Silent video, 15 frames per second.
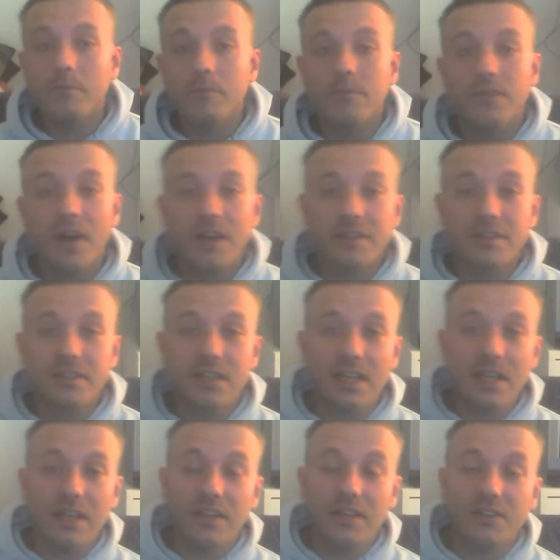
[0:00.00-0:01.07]

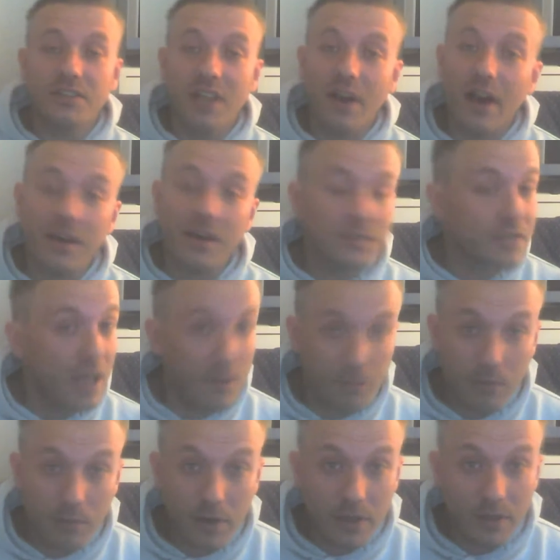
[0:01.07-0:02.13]
Firstly, shout outs to
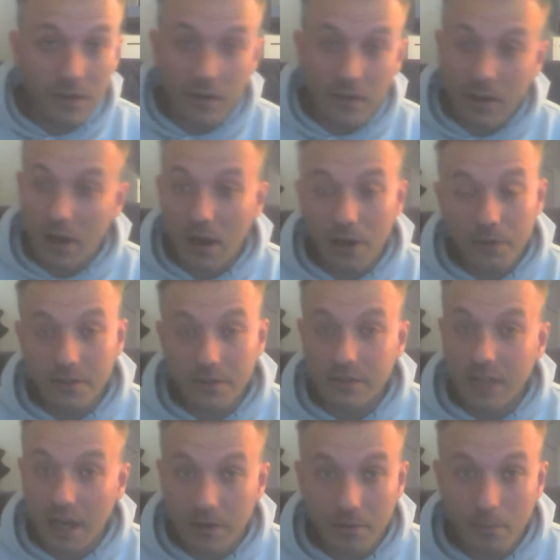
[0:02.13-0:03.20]
everyone that held us
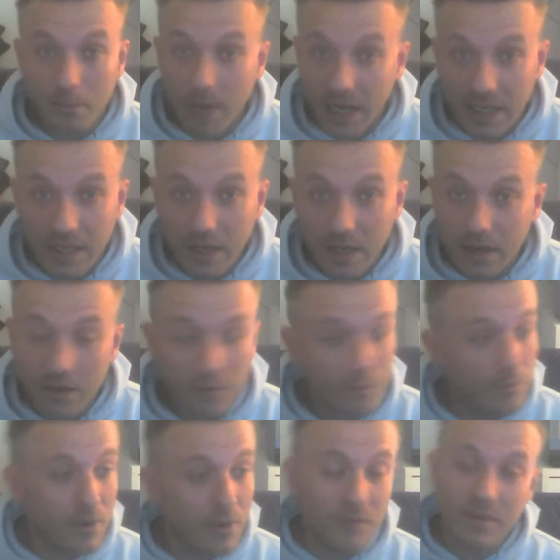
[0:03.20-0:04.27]
down on Mania,
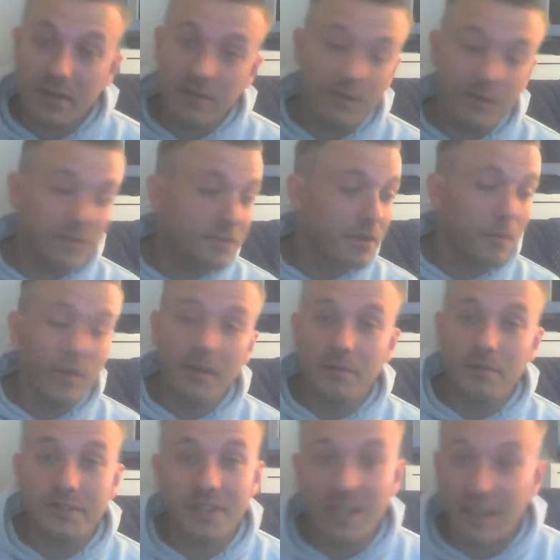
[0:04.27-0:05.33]
whether you were someone that
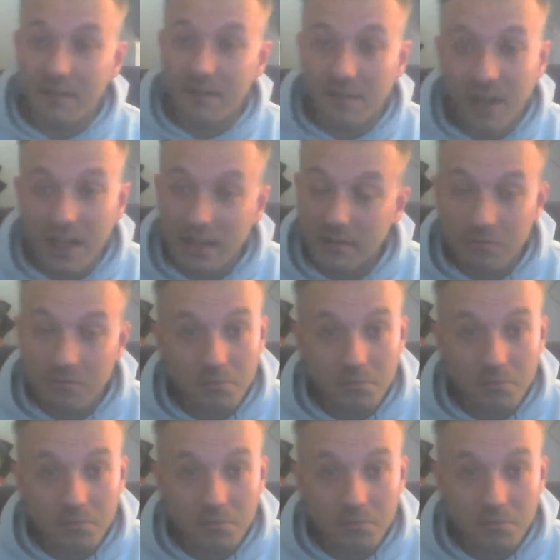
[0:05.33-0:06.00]
was at the event,